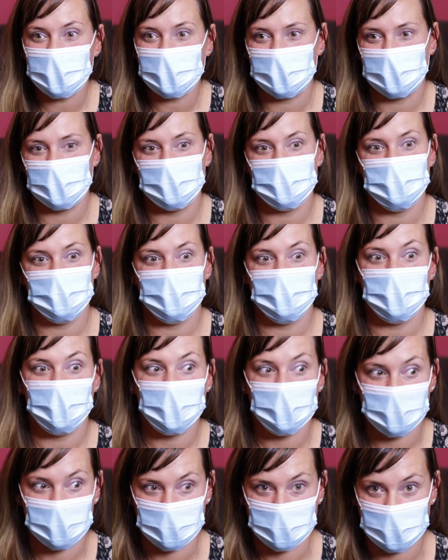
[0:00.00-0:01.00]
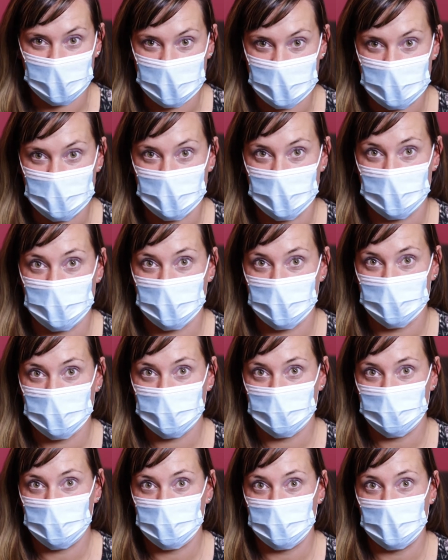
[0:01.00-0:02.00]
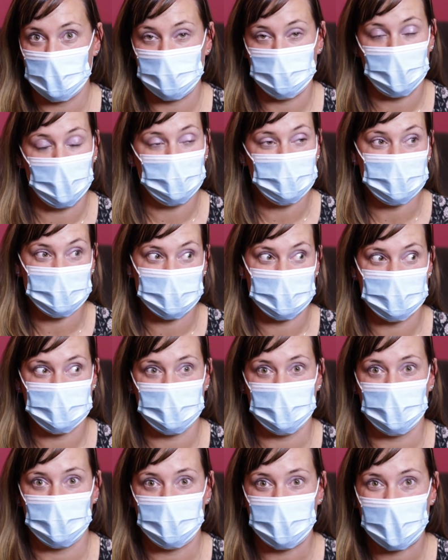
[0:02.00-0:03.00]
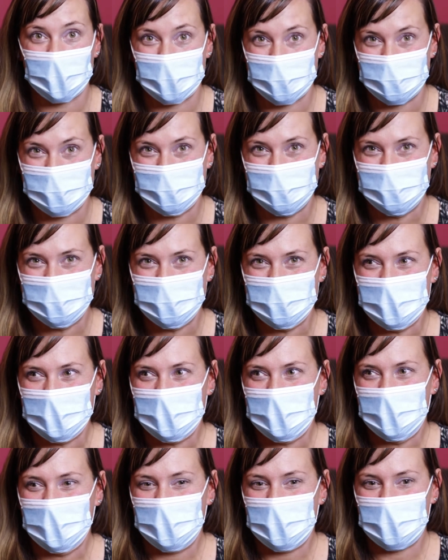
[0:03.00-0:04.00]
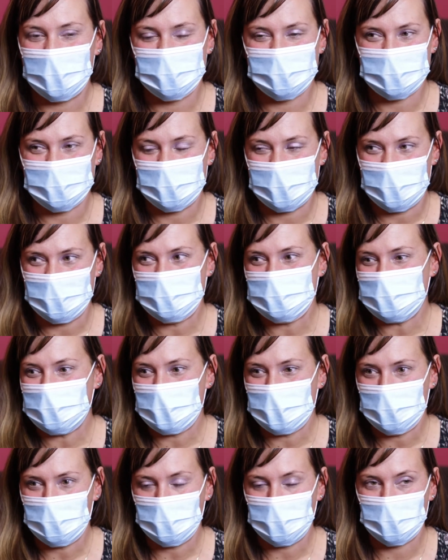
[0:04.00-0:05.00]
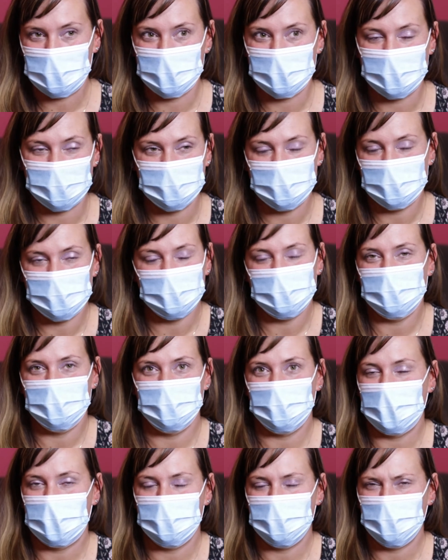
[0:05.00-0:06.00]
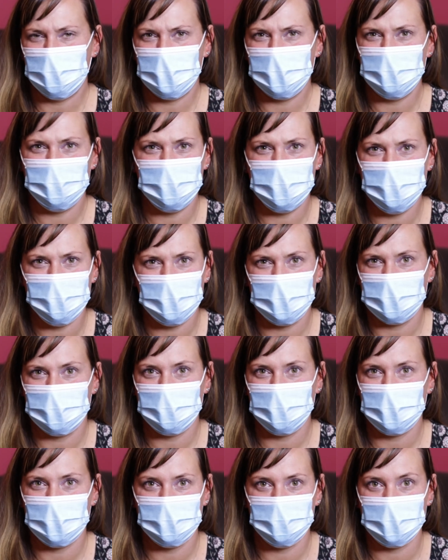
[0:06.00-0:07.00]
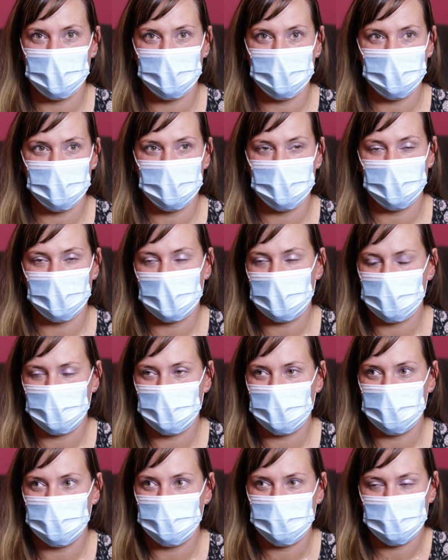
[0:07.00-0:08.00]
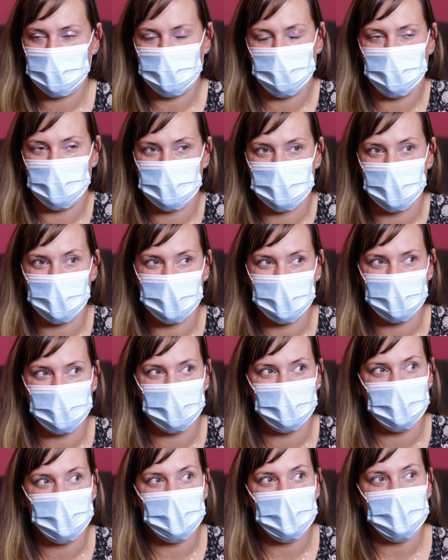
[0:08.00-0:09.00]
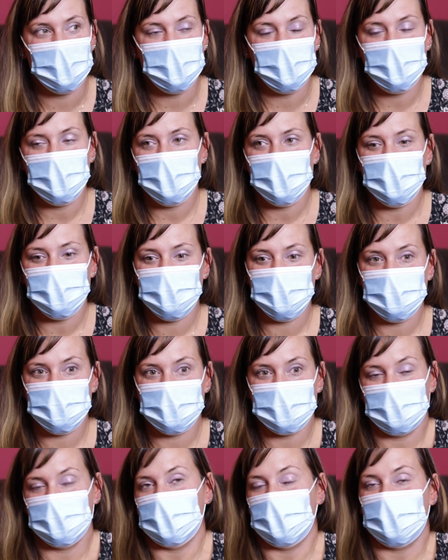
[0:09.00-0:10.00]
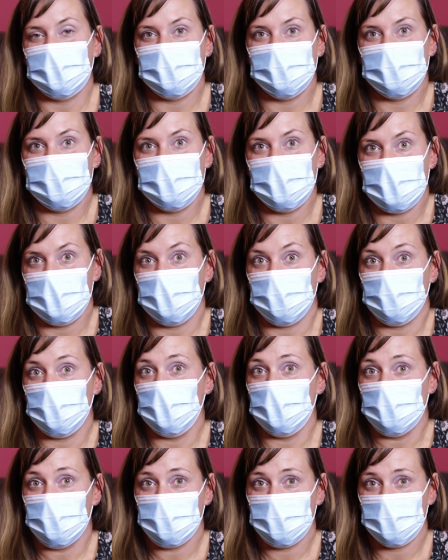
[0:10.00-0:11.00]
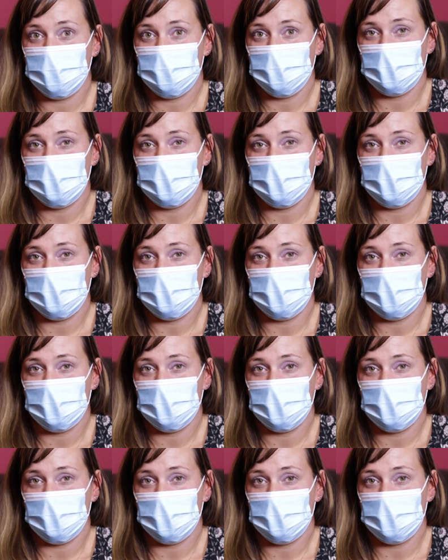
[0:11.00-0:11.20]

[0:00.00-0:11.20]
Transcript: And I just saw her laying there, motionless on the bed. I said, Kasey, what are you doing? How are you? What's going on? And she said, I can't move.